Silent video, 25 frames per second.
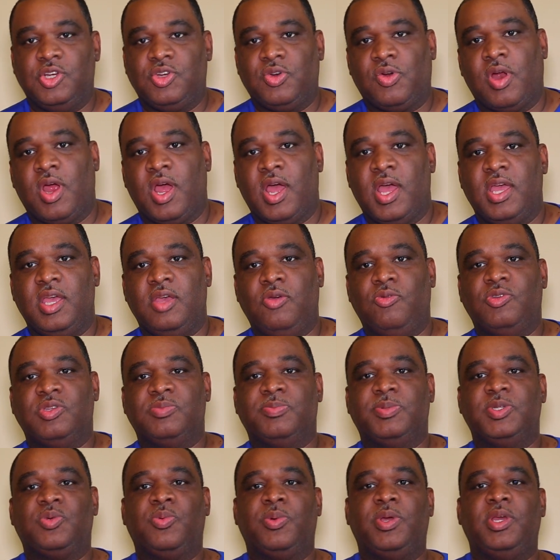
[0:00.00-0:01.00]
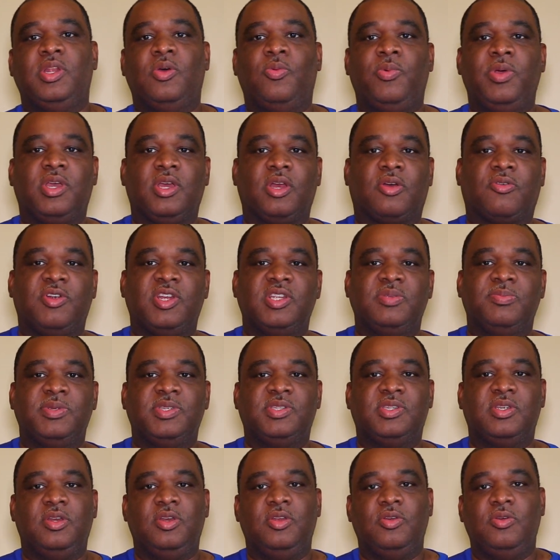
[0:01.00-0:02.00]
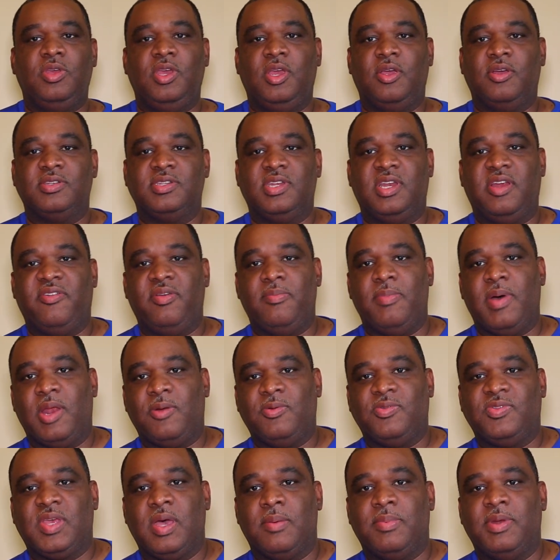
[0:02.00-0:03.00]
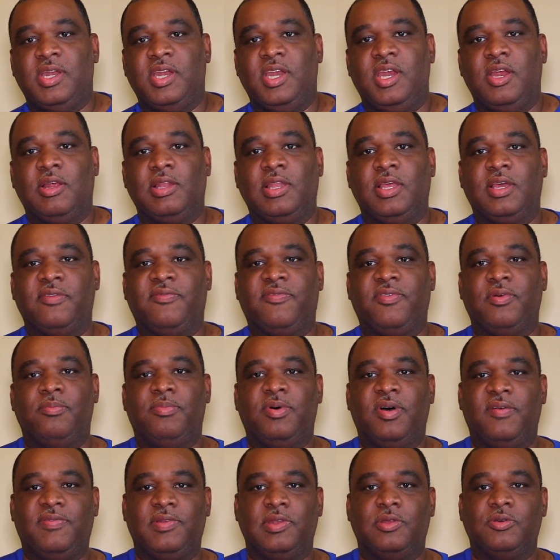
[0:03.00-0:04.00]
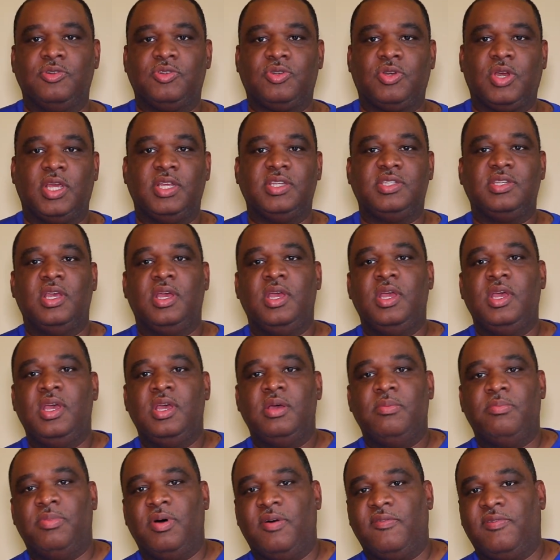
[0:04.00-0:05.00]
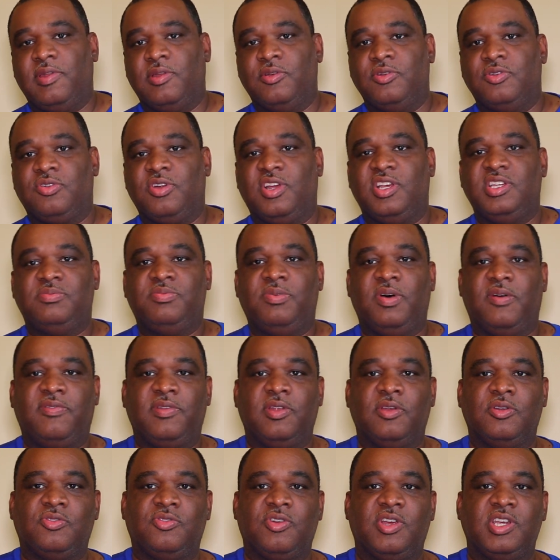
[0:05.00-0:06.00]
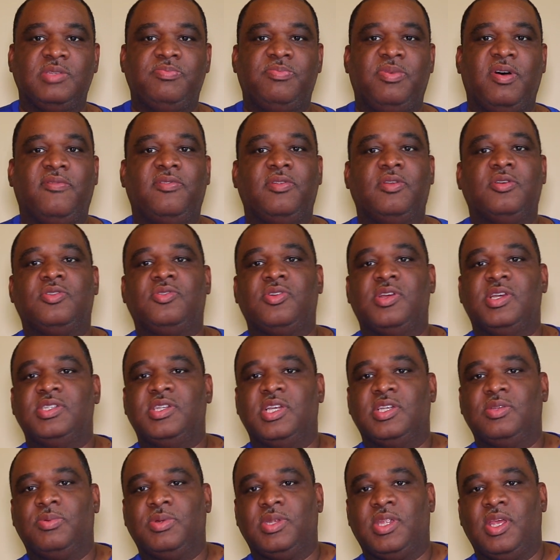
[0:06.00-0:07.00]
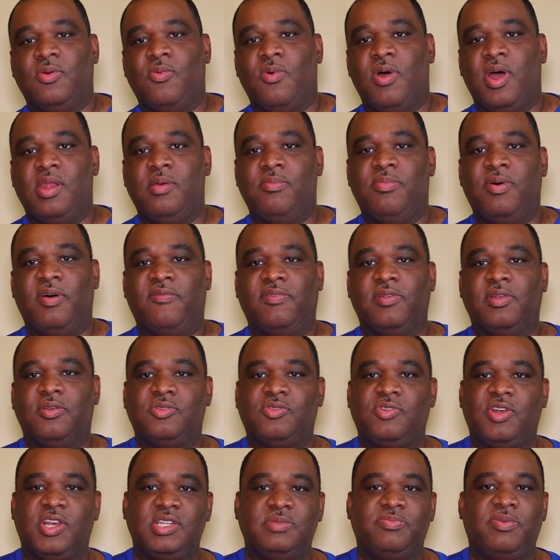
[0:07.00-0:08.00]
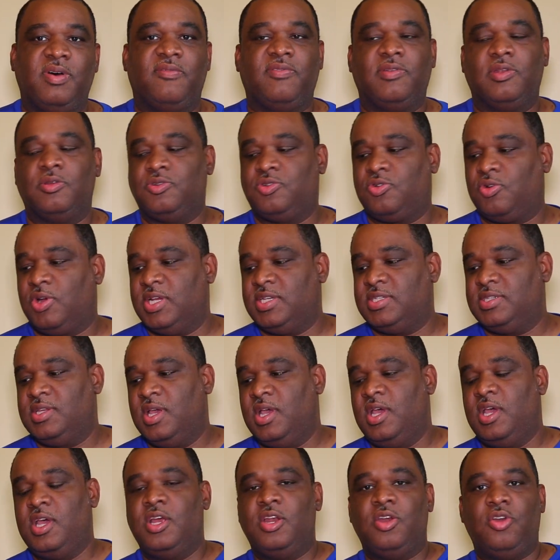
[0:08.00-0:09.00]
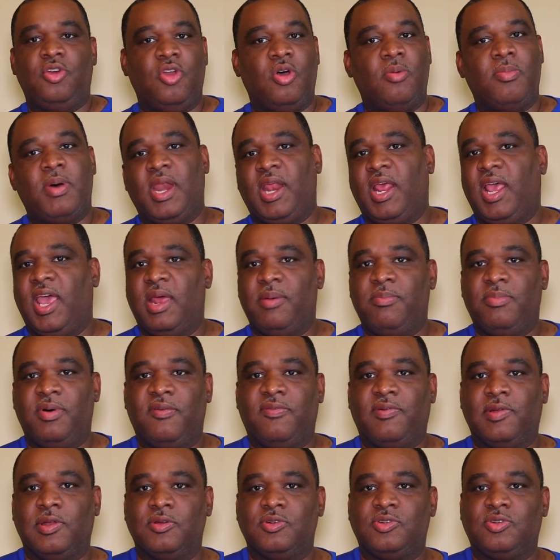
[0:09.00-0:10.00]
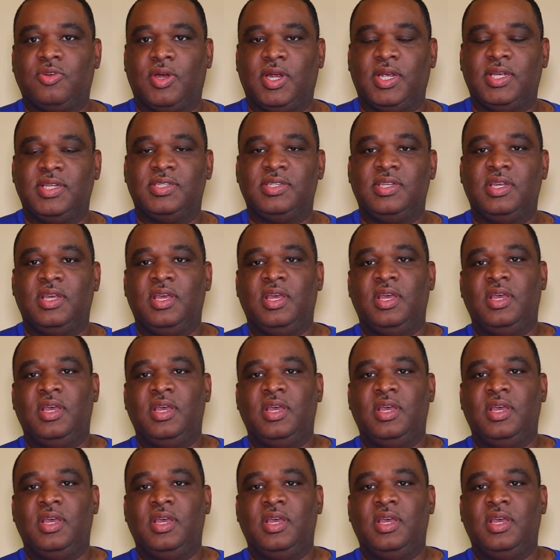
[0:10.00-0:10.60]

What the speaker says: to try, it was between the week of Christmas and New Year's, and everybody was coming in there looking for Buffalo Trace. Buffalo Trace, Buffalo Trace, Buffalo Trace. That's what they wanted, Buffalo Trace, Buffalo Trace. Nobody had Buffalo Trace.